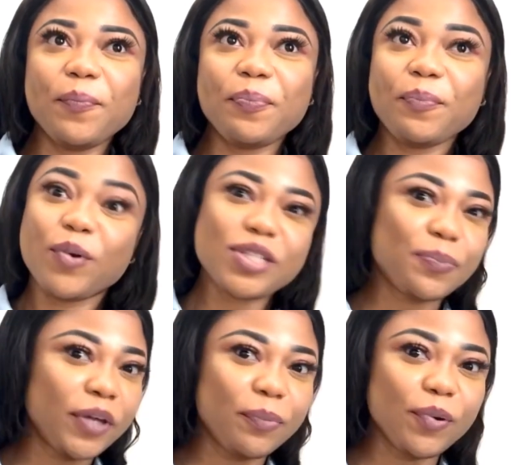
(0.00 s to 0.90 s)
most
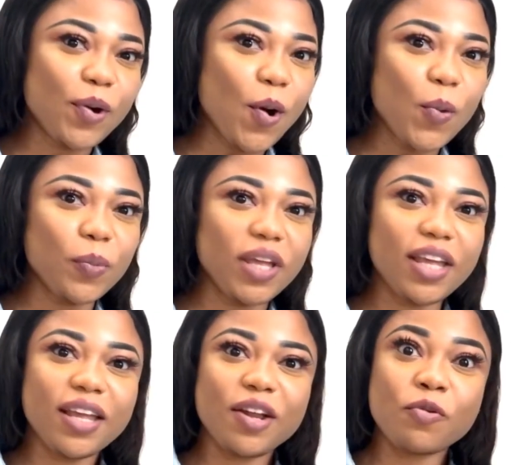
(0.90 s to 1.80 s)
people call me
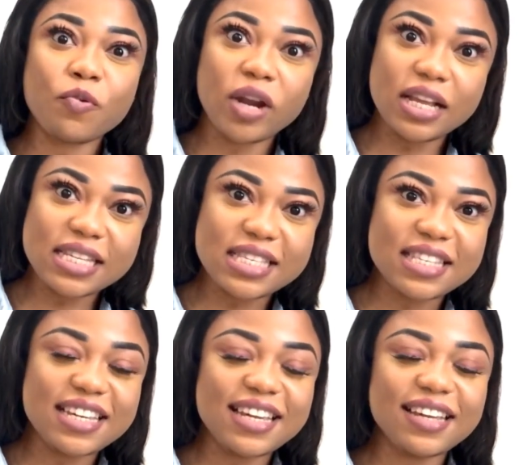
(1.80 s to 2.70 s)

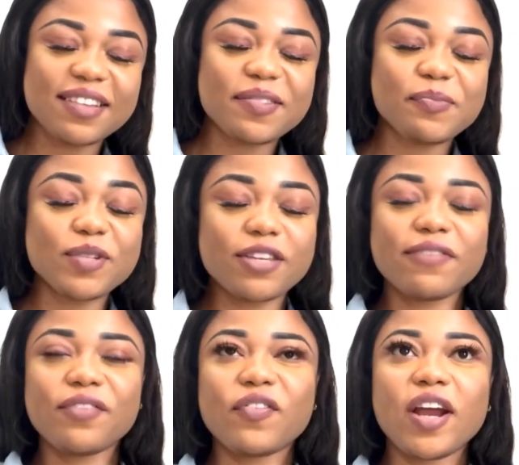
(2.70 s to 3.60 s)
Gracie, most of my
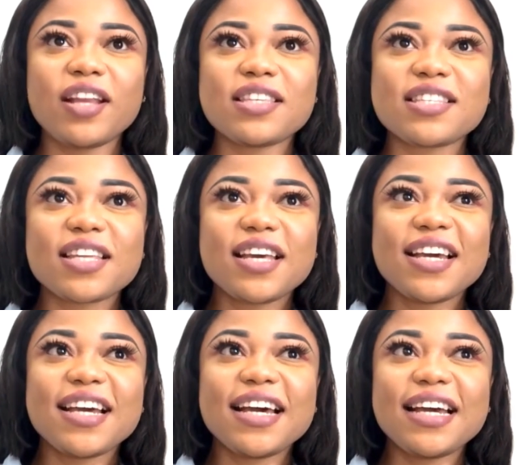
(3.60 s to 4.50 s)
friends,
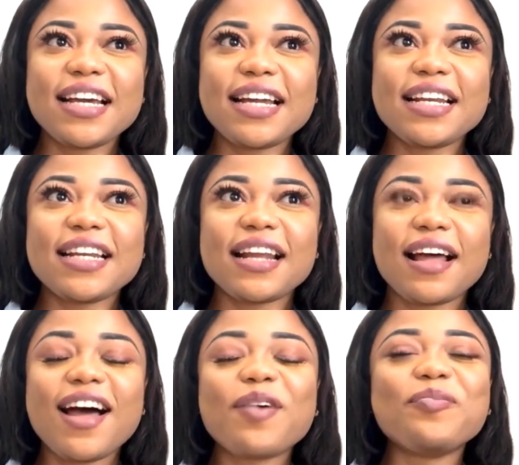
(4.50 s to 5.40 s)
and
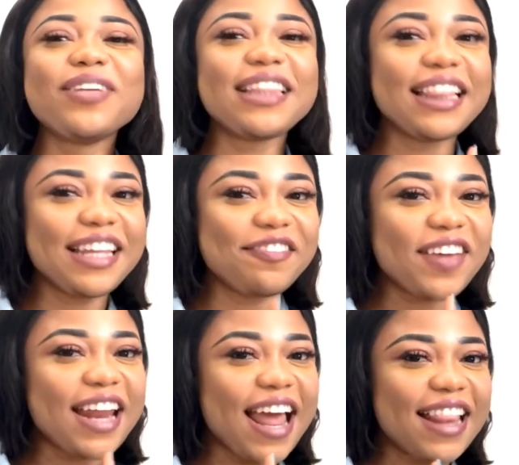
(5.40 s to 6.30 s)
I would leave
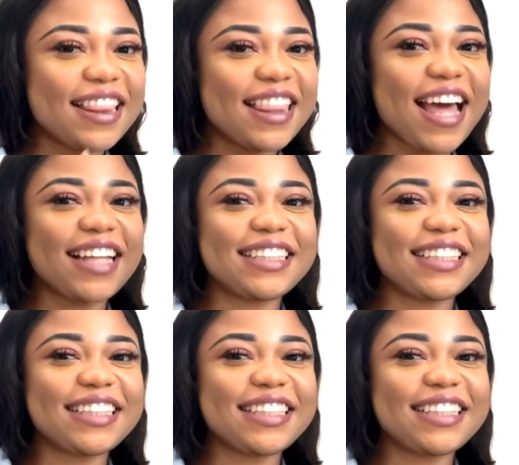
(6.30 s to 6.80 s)
it at that.